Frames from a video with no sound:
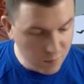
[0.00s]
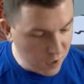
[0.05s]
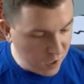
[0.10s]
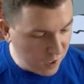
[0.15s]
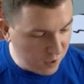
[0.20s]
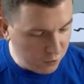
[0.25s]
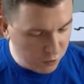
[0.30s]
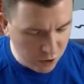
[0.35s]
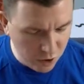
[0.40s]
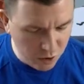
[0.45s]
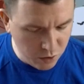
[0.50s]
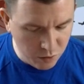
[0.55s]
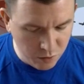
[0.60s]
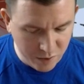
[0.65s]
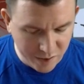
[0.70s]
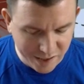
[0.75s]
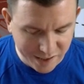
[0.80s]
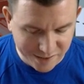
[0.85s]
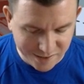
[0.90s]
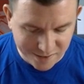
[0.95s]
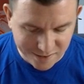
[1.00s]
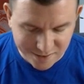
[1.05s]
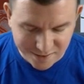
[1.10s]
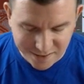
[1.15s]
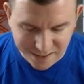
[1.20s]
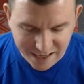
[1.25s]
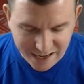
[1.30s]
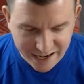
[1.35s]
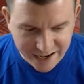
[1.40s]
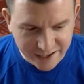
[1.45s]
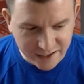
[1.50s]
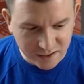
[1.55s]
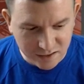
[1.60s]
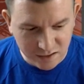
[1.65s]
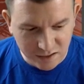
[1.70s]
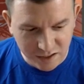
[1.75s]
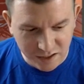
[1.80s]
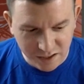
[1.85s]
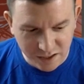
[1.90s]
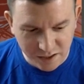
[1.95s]
don't know
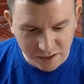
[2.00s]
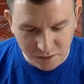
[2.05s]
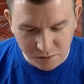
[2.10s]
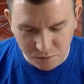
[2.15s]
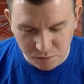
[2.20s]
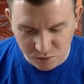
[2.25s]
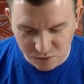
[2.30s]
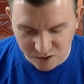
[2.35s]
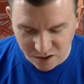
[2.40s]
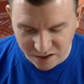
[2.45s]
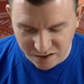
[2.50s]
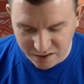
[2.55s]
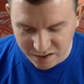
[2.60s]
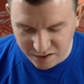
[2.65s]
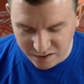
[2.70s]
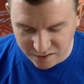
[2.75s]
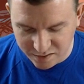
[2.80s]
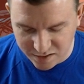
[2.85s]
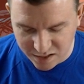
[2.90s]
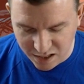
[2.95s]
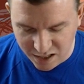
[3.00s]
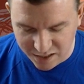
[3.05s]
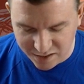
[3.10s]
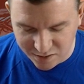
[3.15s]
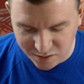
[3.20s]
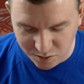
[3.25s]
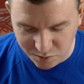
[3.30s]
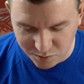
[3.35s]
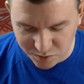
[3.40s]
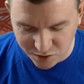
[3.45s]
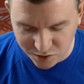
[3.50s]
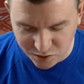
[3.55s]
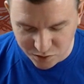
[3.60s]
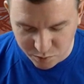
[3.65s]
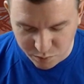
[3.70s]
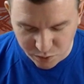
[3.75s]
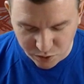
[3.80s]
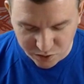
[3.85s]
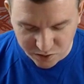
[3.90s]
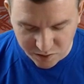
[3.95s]
exactly what these costumes are
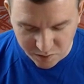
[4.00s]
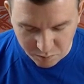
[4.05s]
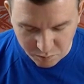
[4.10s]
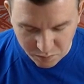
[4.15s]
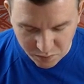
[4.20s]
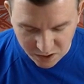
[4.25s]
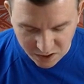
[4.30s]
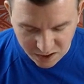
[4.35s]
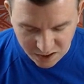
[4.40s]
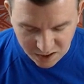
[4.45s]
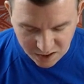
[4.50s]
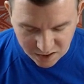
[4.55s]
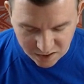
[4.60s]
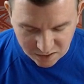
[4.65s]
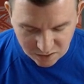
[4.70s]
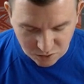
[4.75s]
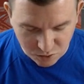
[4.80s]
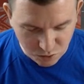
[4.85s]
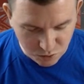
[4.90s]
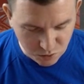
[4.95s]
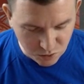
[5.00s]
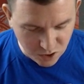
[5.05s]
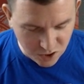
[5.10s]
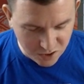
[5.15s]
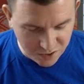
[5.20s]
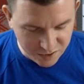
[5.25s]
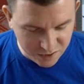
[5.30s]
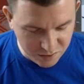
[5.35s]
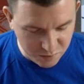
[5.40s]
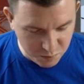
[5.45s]
supposed to be and who all these